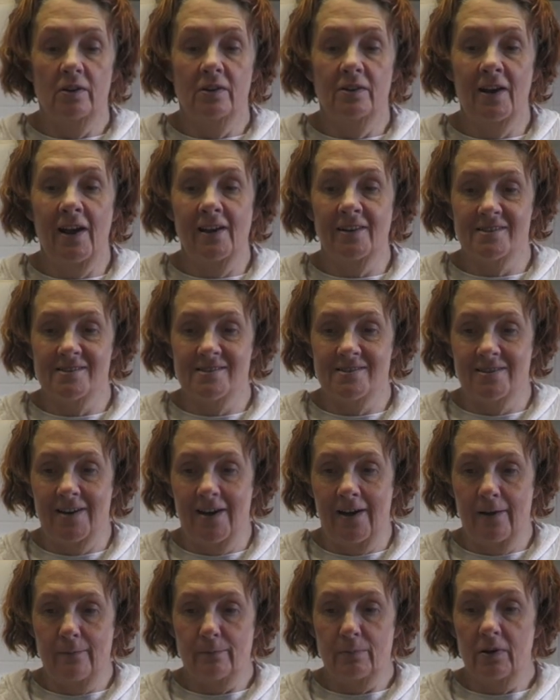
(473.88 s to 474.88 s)
next
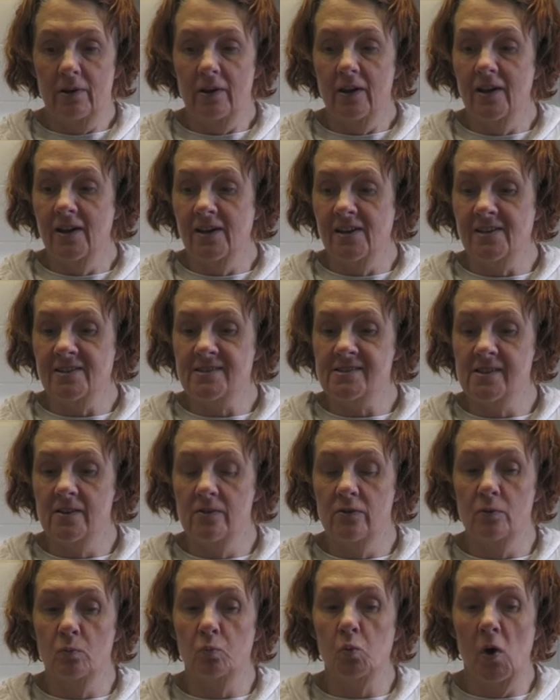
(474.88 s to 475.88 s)
step is
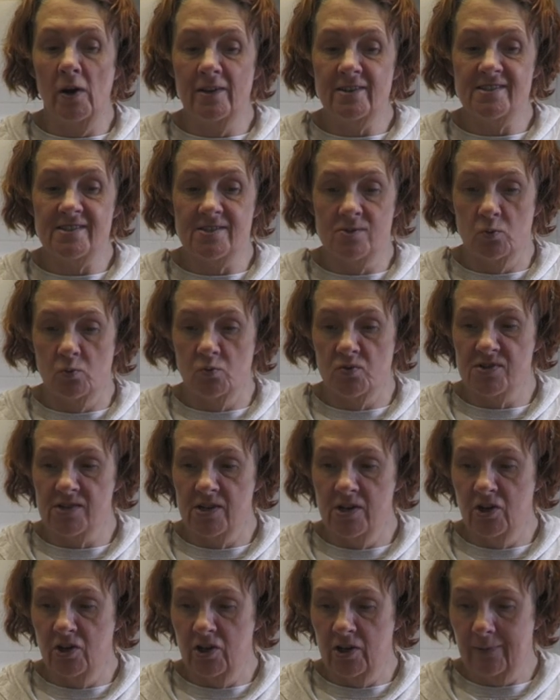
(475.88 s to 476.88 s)
the white sauce
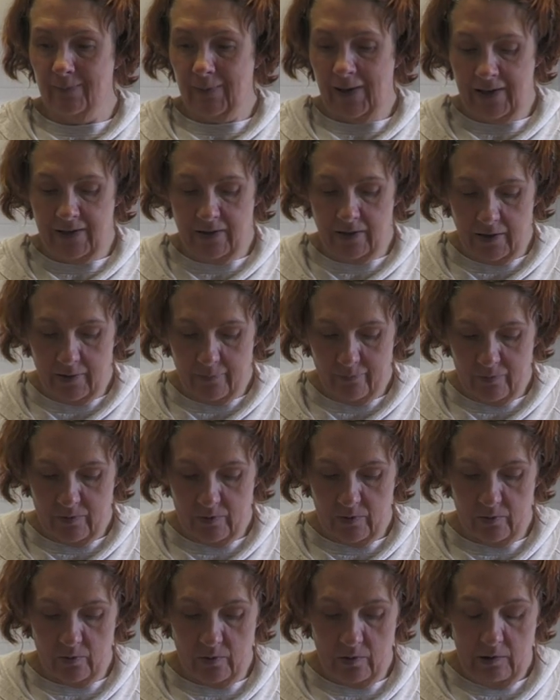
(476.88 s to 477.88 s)
that you're going to make.
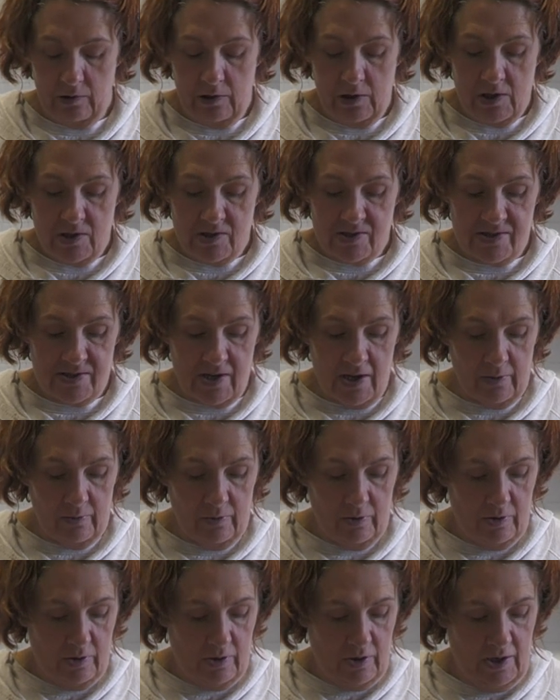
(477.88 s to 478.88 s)
So
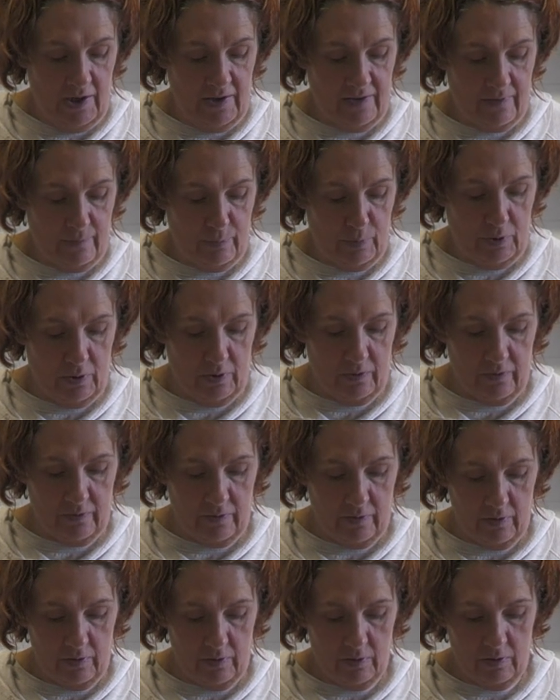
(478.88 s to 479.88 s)
you need to
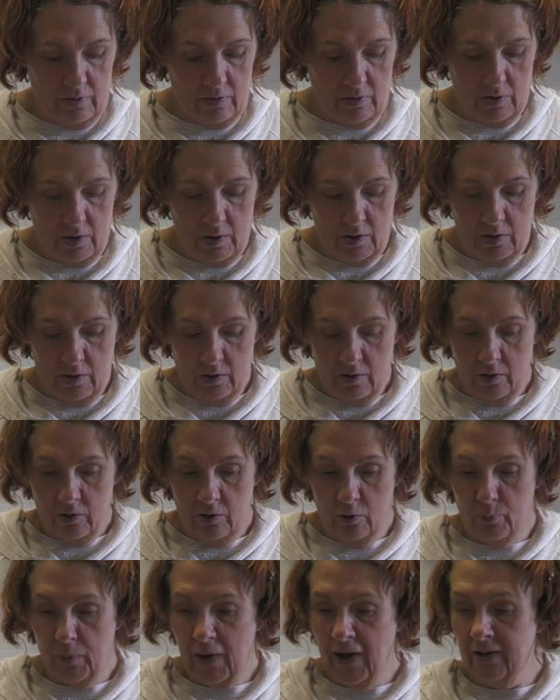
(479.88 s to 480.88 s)
put
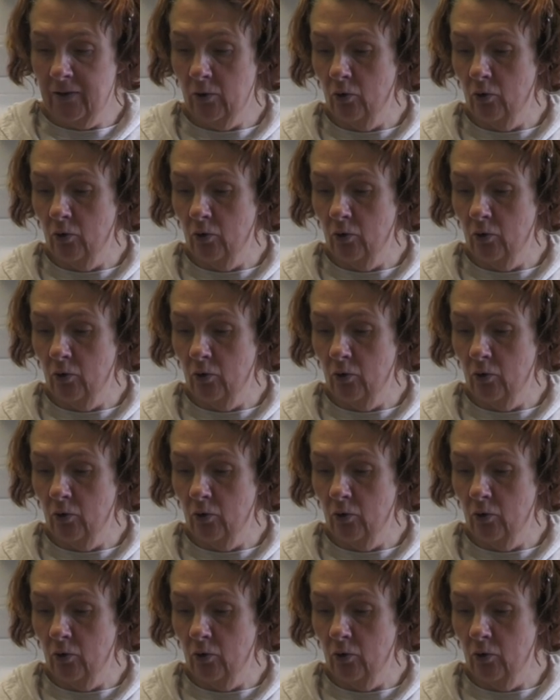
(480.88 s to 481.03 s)
your pan